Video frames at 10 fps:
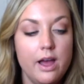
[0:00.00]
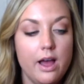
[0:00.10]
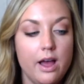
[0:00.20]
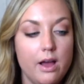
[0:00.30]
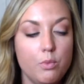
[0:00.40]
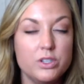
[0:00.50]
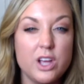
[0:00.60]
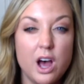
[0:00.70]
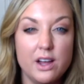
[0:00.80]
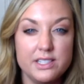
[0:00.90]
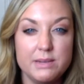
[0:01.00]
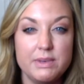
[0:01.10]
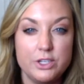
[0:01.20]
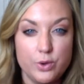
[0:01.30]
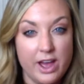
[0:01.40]
was causing
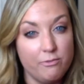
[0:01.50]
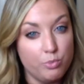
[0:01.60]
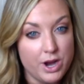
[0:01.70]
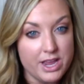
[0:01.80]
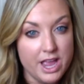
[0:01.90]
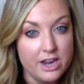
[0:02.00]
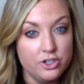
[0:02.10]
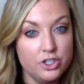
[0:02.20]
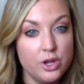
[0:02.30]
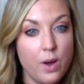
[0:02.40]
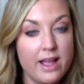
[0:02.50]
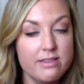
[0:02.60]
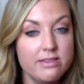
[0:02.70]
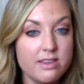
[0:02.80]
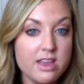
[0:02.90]
me to have breakage. So
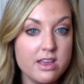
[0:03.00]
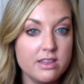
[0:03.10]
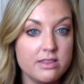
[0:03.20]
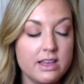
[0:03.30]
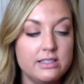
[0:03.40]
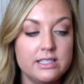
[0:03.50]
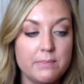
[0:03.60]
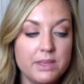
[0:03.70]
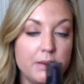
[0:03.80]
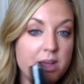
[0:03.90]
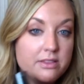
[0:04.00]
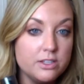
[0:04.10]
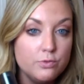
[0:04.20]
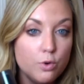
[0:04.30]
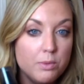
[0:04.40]
I think that something about
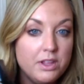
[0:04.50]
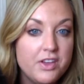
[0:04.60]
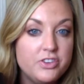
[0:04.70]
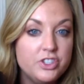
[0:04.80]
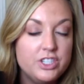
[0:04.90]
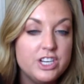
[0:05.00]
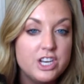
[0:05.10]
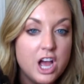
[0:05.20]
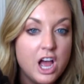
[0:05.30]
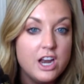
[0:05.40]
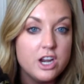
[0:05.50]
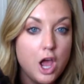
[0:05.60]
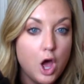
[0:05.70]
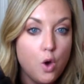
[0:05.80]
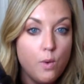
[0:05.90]
this formula just did not
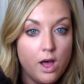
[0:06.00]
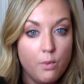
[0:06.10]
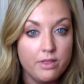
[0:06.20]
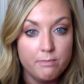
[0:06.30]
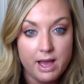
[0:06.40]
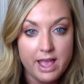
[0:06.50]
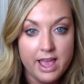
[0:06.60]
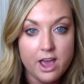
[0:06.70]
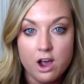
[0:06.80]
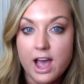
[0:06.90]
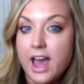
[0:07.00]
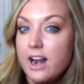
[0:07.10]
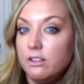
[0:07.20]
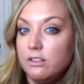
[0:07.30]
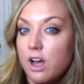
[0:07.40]
go well with my hair. I
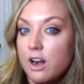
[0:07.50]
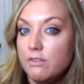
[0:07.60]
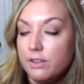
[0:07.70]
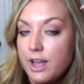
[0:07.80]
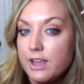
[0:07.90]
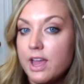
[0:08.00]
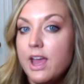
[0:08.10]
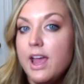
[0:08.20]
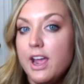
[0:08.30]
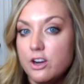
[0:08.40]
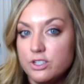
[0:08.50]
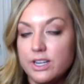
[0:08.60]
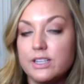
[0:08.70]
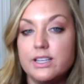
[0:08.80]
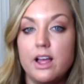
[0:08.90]
had a lot of like hairs
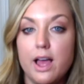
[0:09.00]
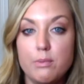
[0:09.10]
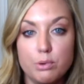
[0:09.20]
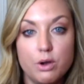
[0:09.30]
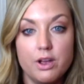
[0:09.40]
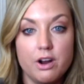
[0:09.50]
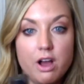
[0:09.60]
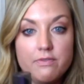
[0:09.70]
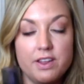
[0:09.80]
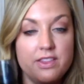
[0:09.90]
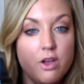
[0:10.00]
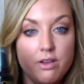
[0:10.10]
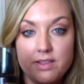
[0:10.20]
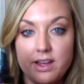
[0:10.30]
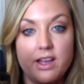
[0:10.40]
I could tell had broken off, and the
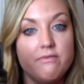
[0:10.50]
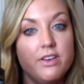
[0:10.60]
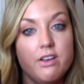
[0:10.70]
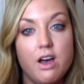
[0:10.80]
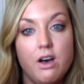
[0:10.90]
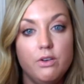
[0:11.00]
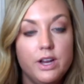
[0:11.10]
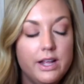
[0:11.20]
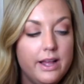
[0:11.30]
only thing I can figure out